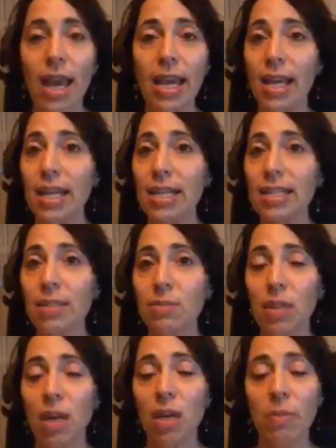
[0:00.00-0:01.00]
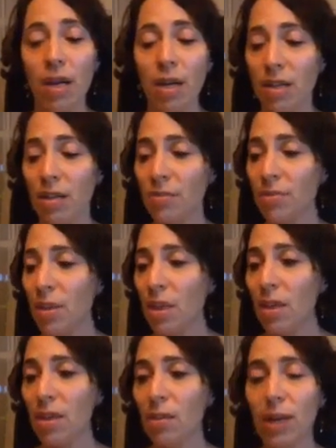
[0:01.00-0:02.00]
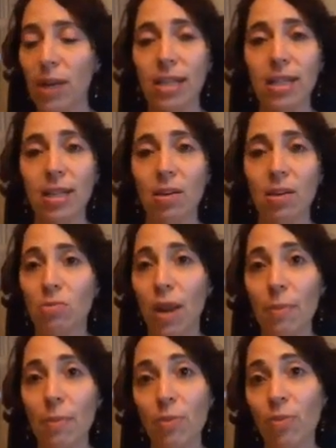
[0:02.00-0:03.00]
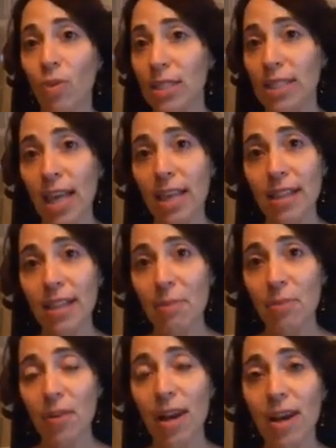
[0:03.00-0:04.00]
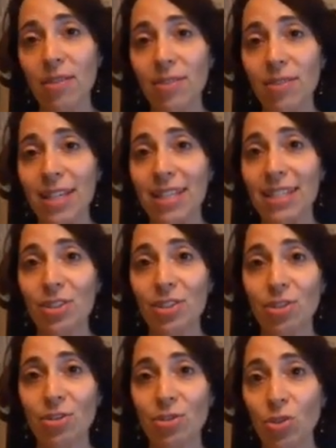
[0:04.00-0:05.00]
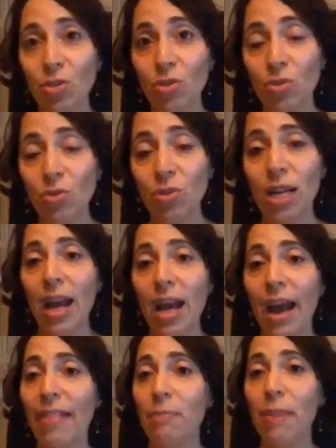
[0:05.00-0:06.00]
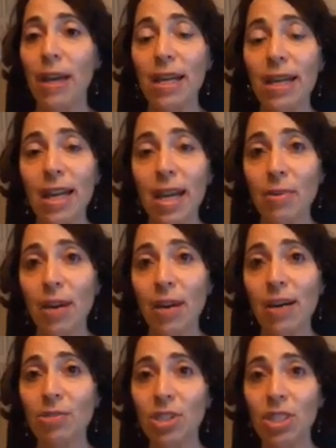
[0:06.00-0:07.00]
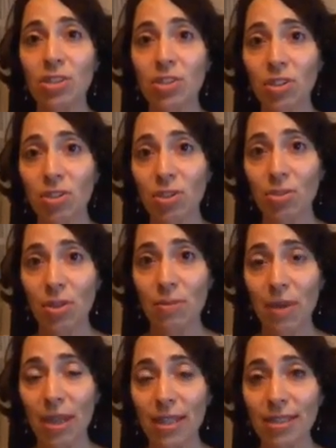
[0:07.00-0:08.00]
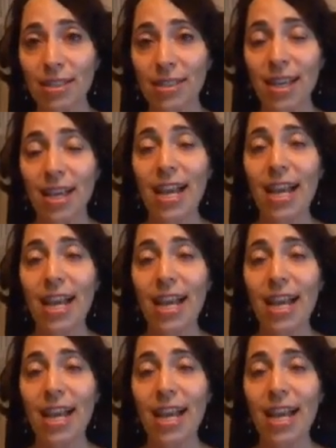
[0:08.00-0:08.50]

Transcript: And honestly, it was all part of when, right before Seth came around, he just turned 2, and then Becca came around, she just turned 3 months.